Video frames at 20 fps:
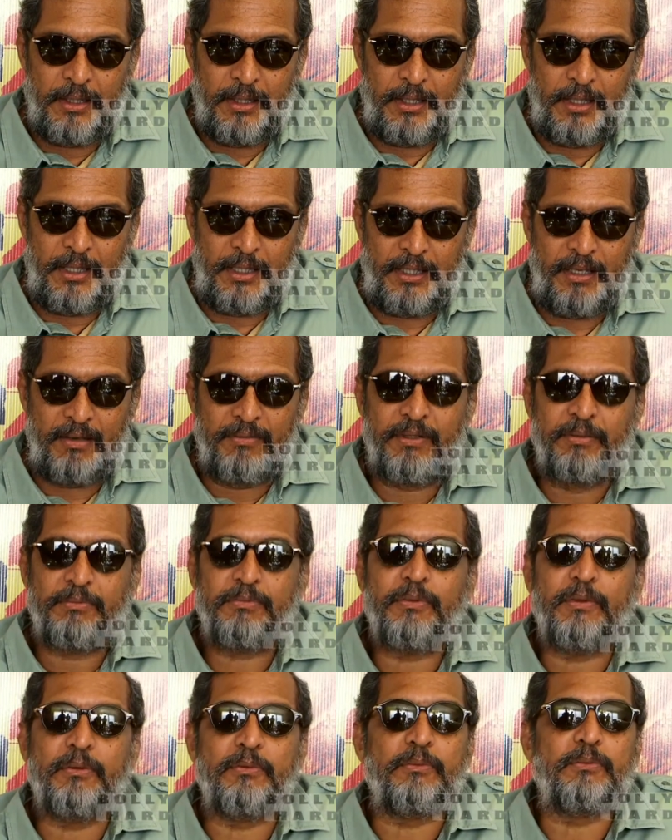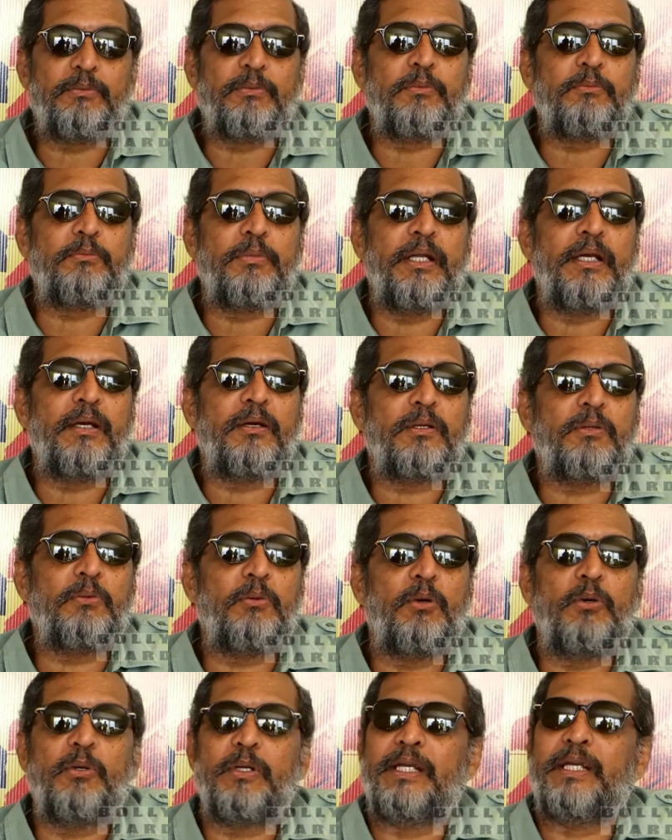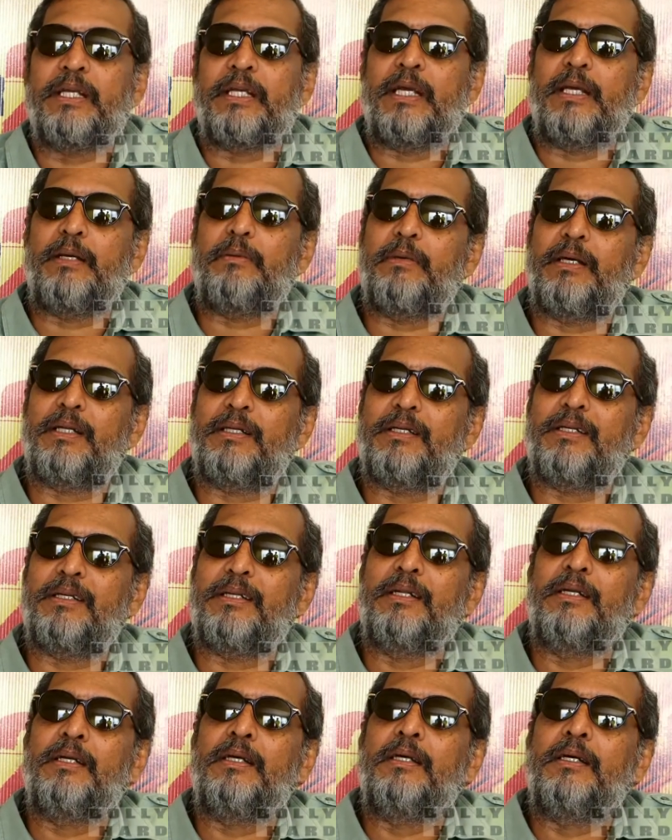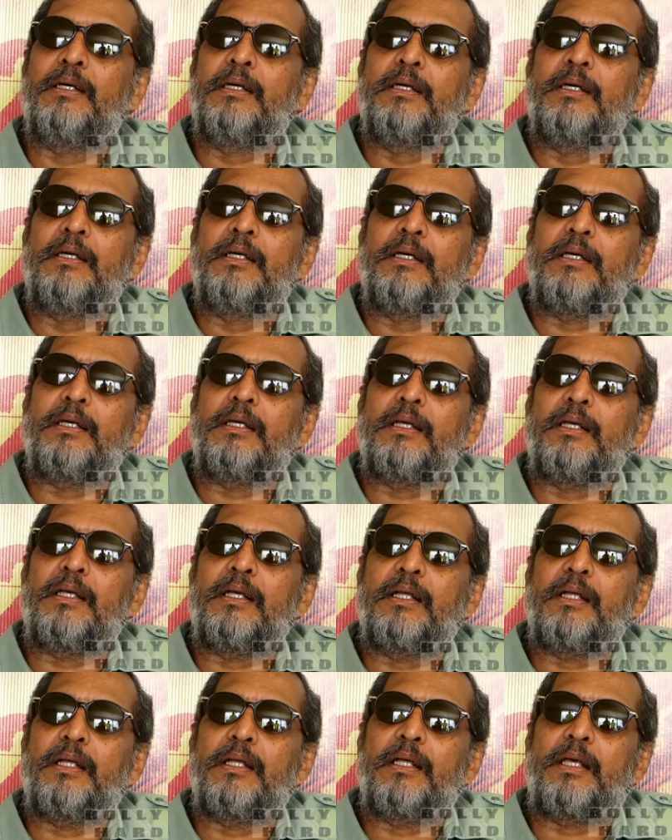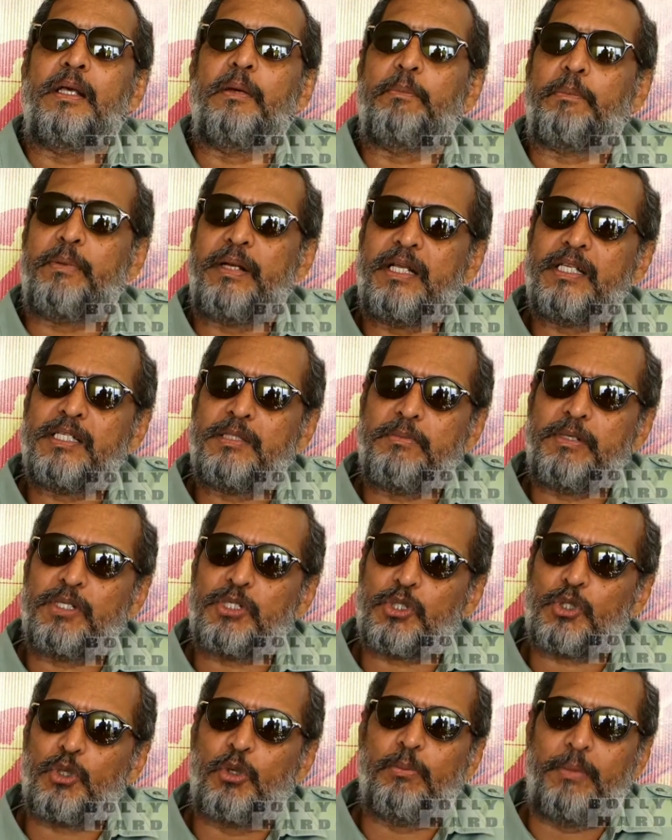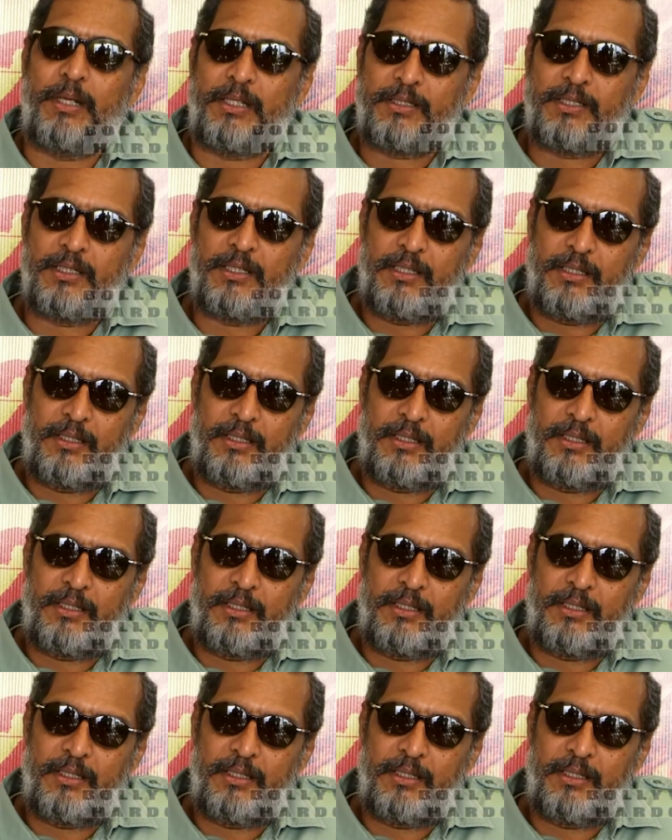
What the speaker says: And after play got over, he came and he praised me so much.